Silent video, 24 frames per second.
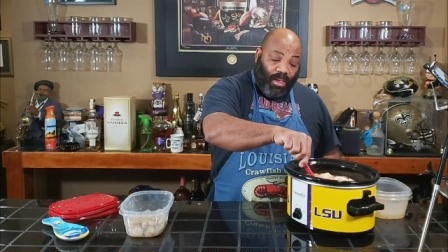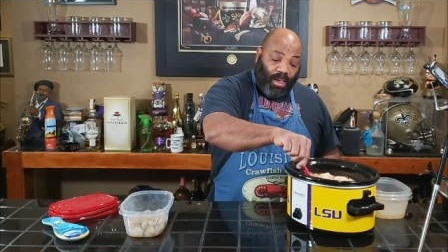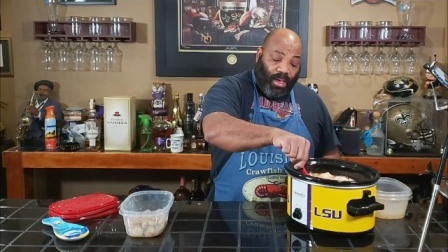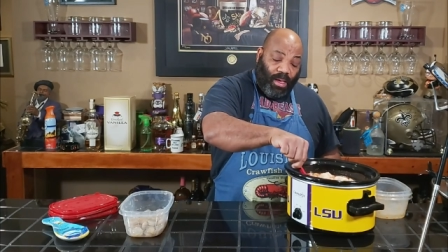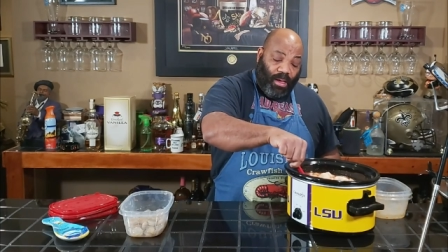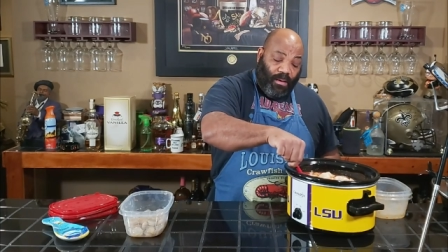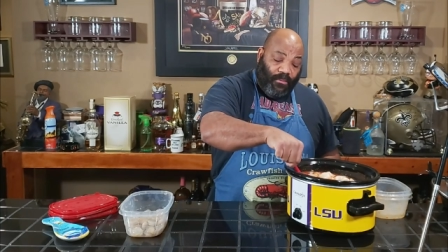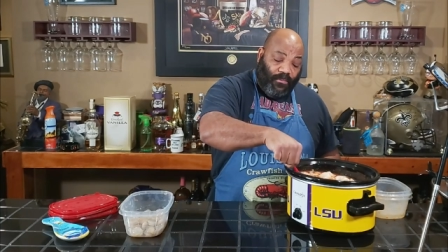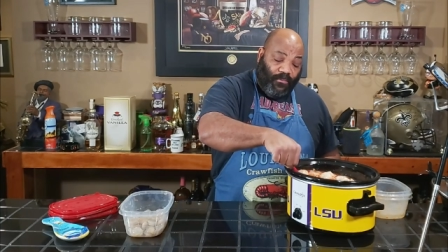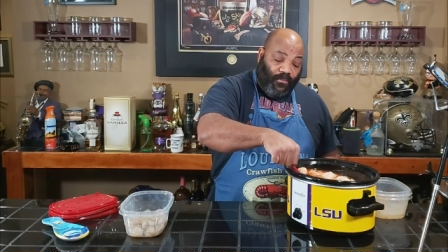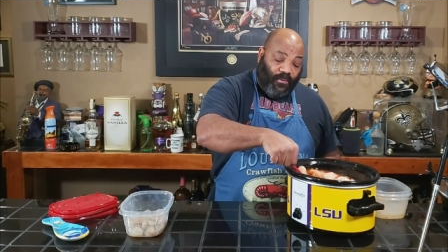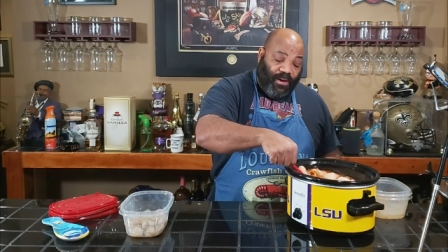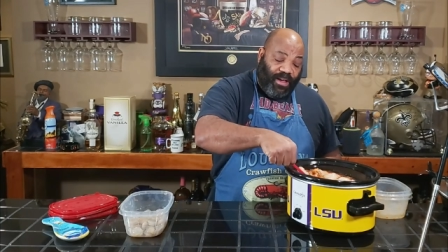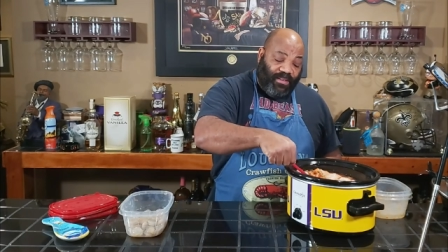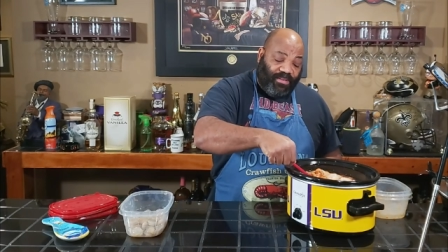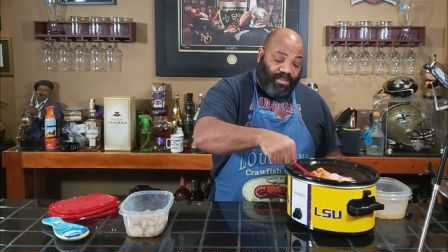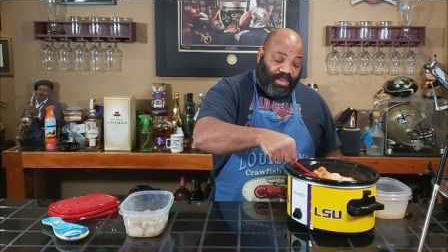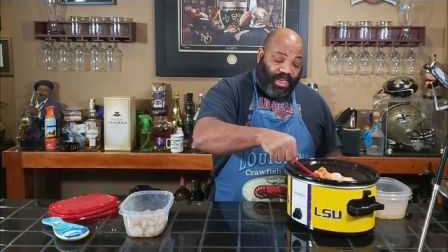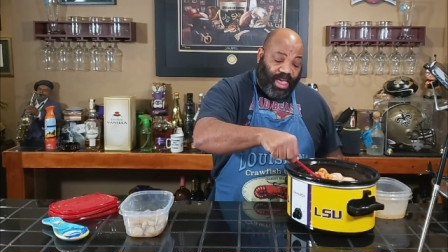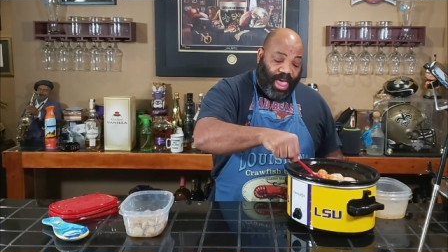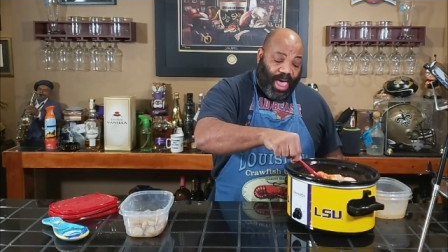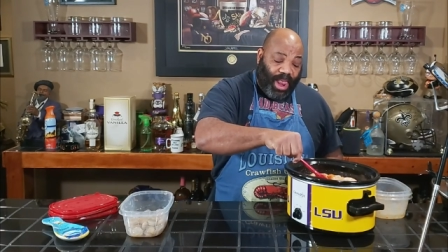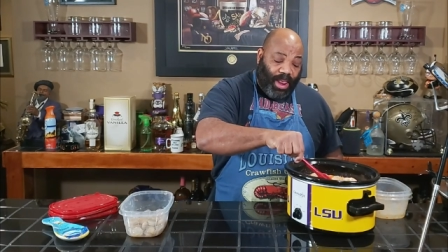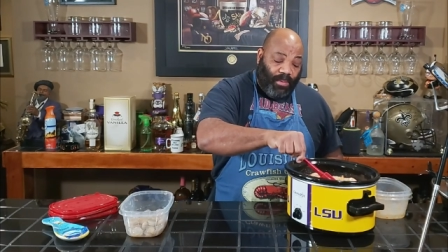Uh, fresh
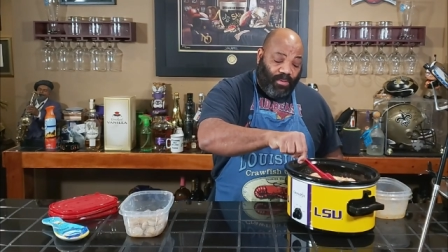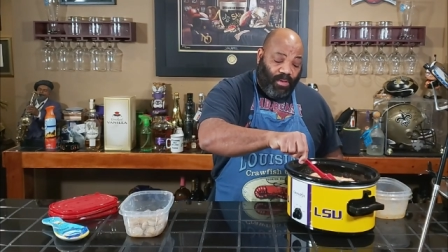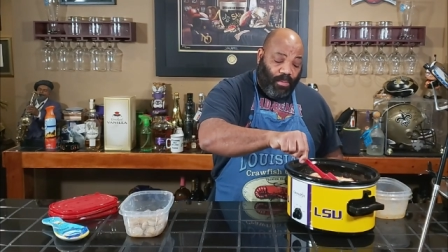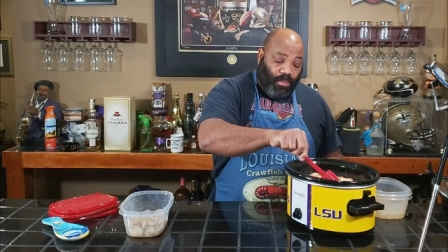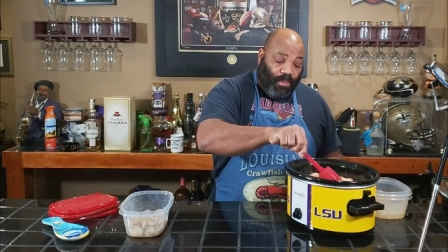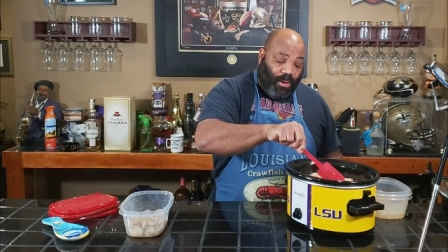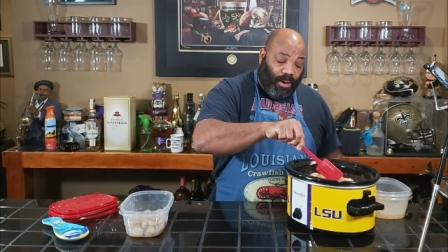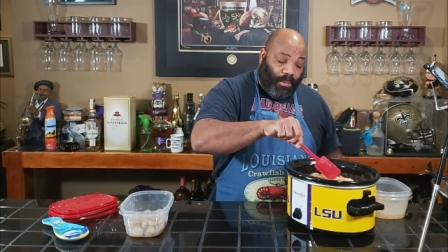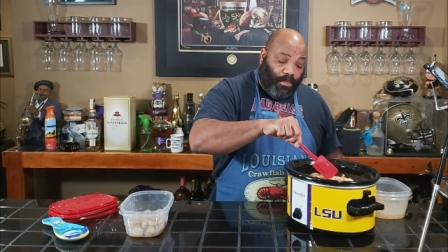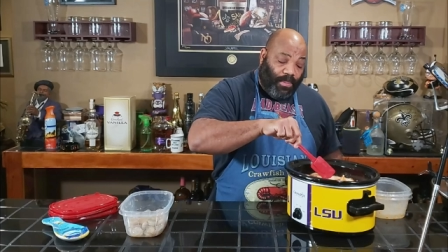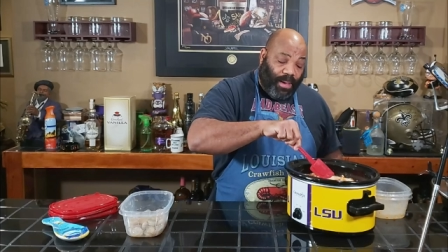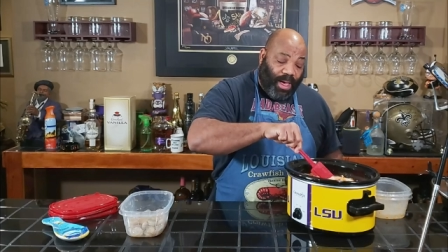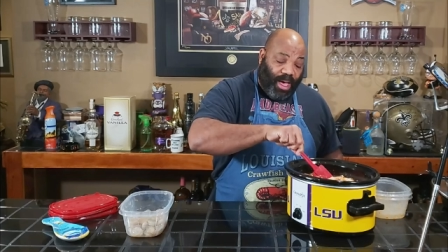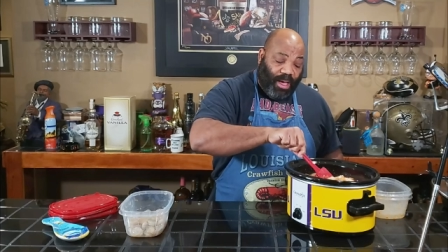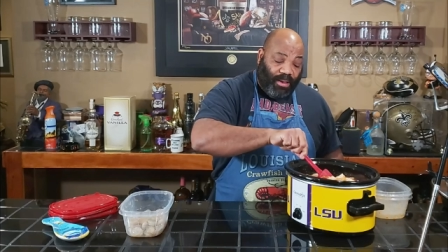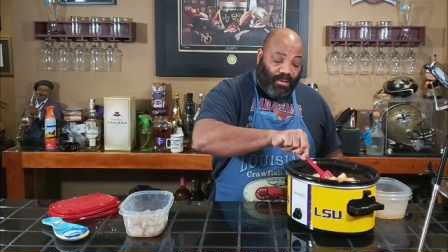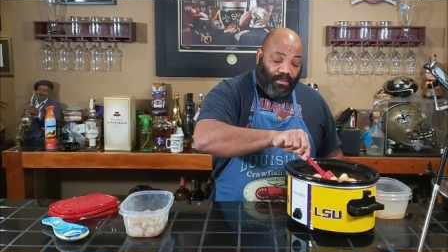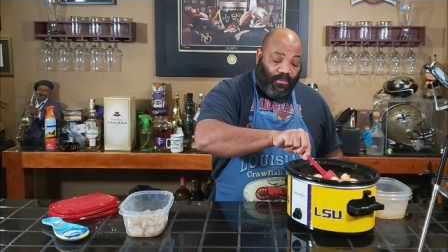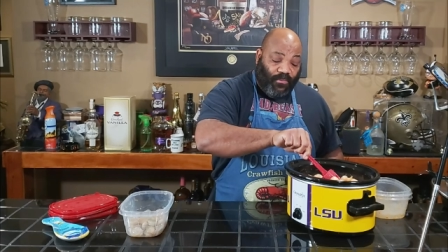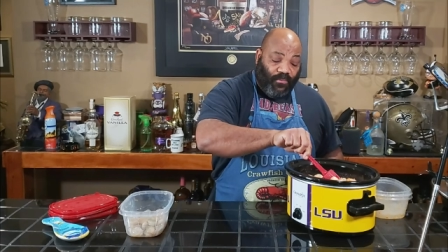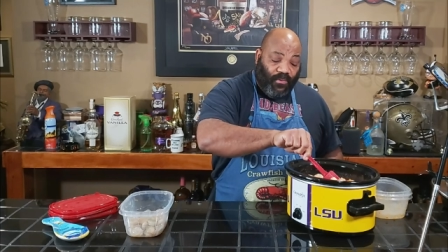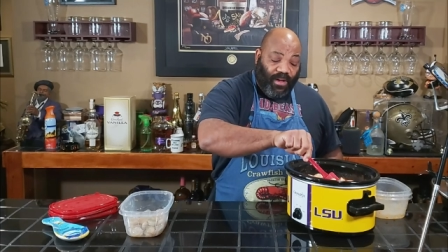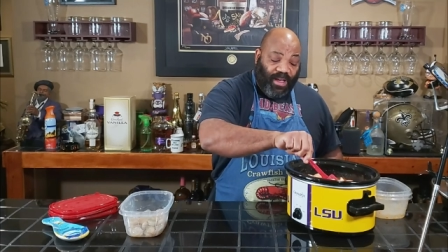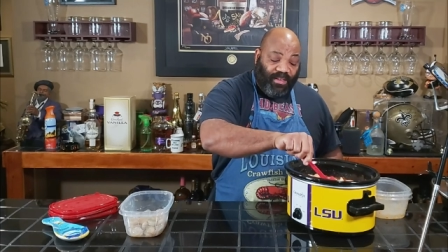scallops. He bought a
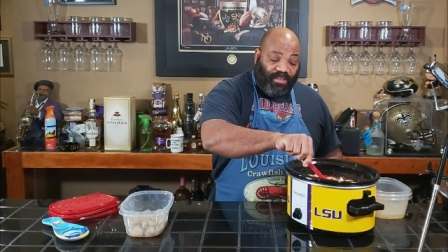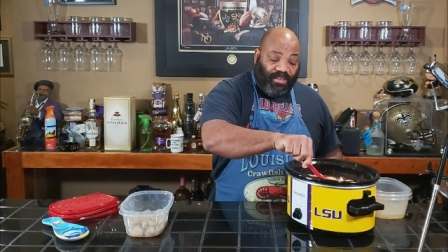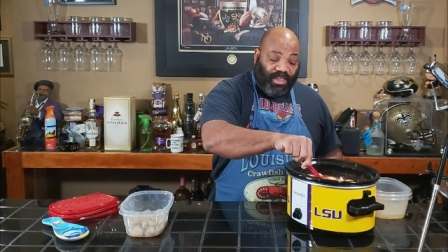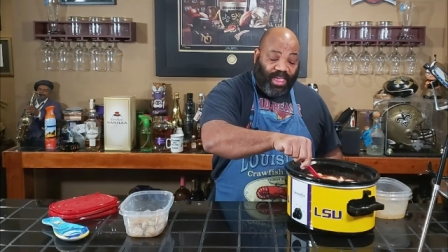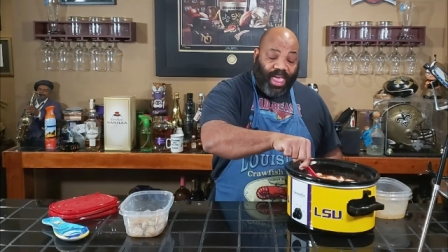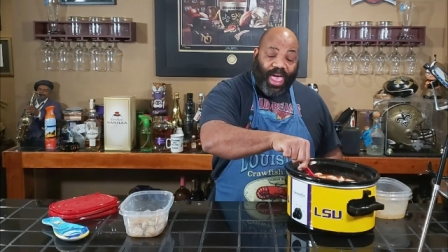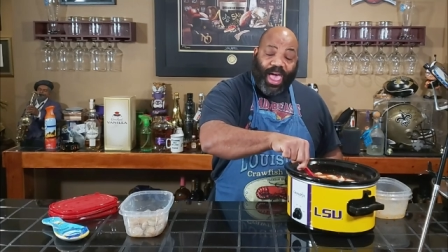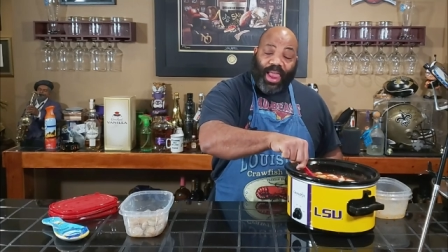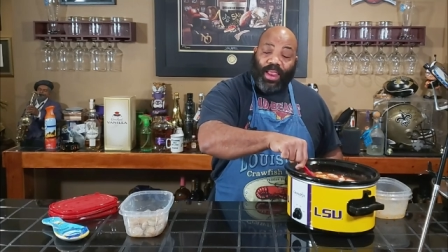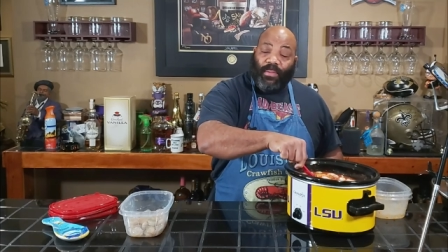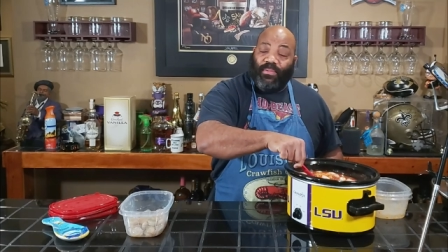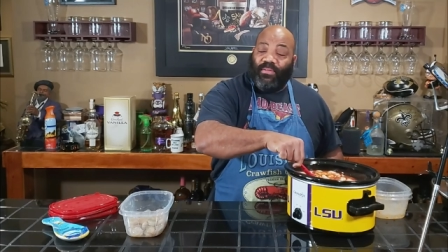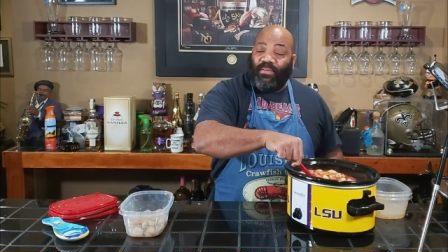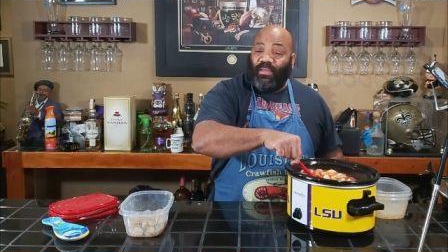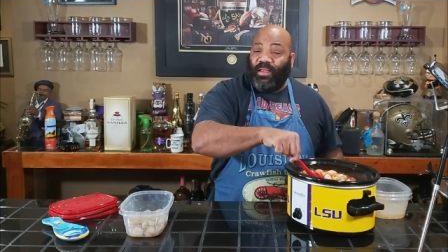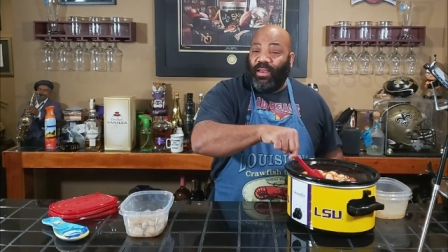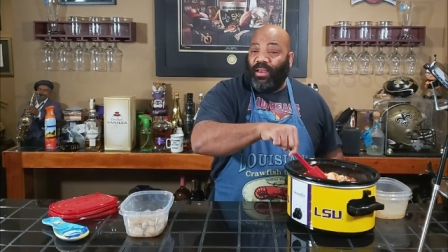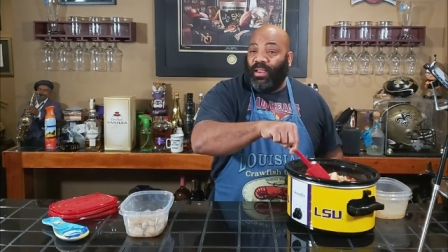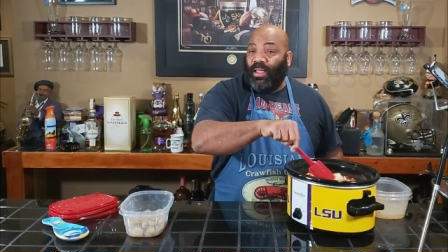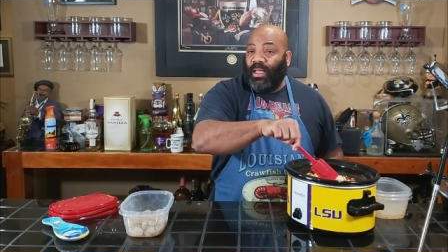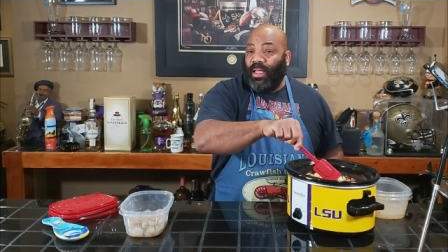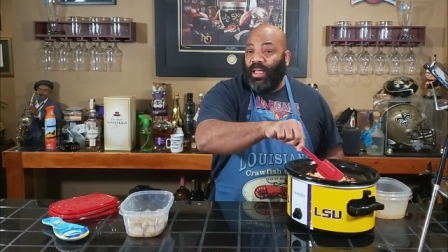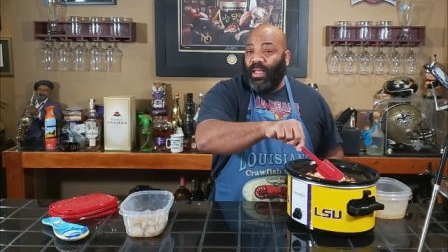pound of fresh scallops, and